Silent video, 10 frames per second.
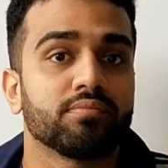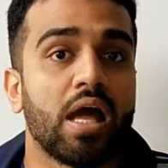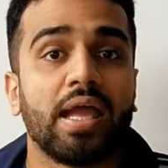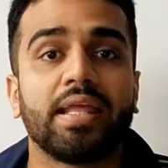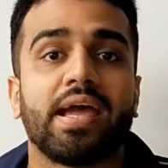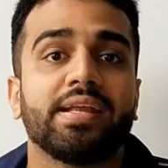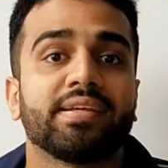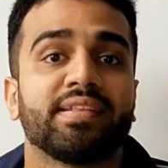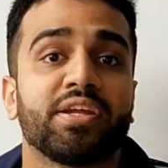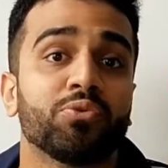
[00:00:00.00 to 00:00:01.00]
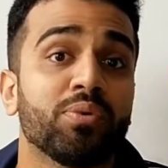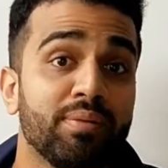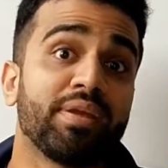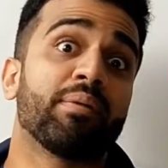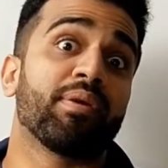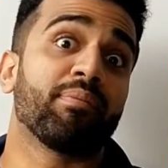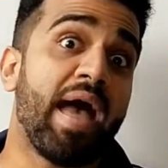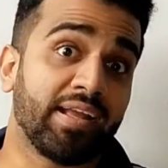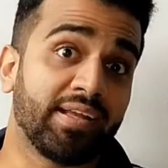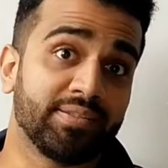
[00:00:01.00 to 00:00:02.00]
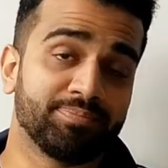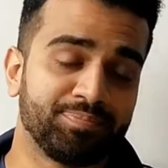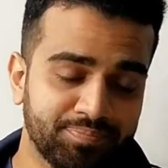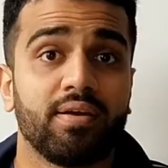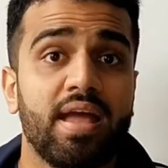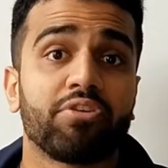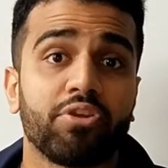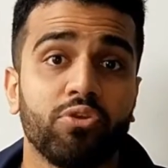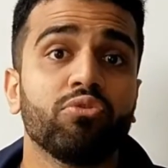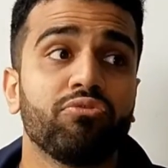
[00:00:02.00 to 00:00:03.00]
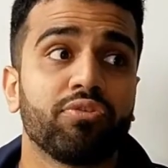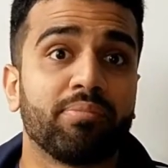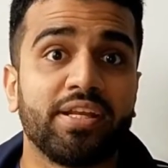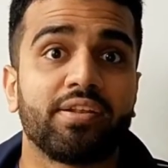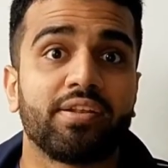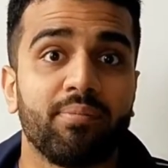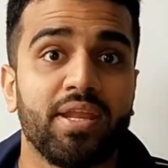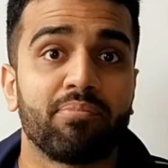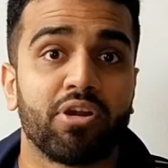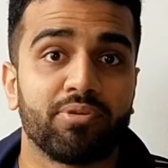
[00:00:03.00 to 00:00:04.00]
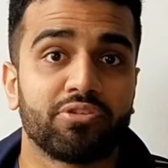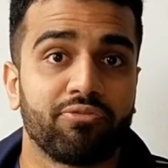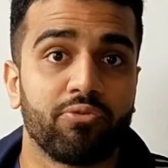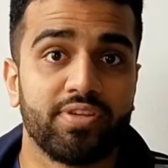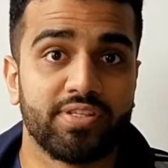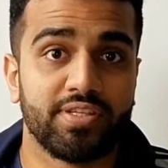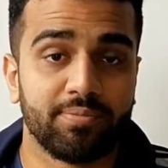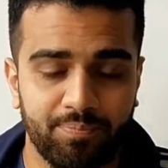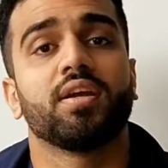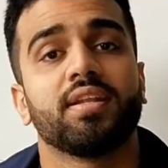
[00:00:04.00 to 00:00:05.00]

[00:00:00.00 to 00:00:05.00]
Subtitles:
highlight that you will be coming back after you've completed the main purpose of your visit.